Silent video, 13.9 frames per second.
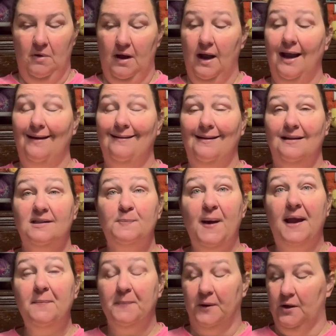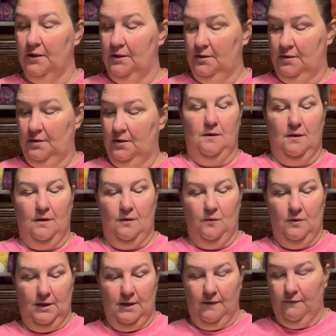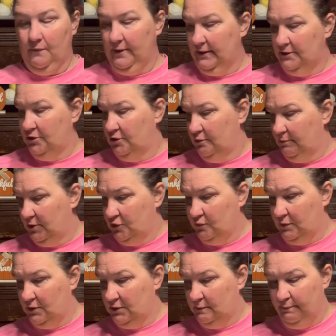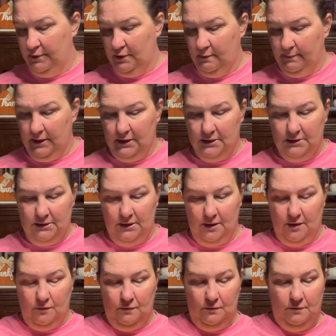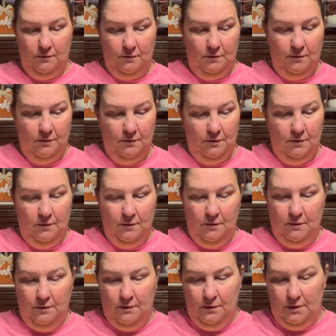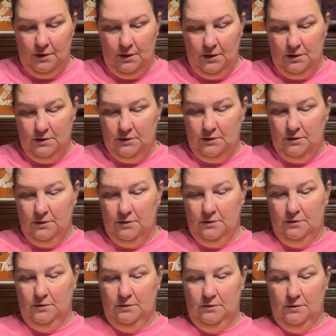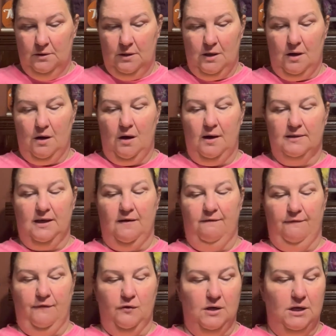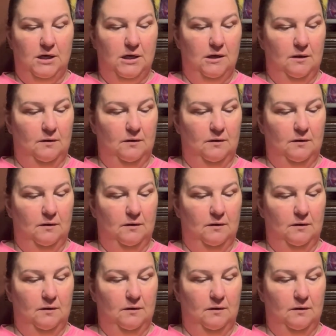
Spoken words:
And it is paper. I don't want to give away too much with this book because, you know, it is not a free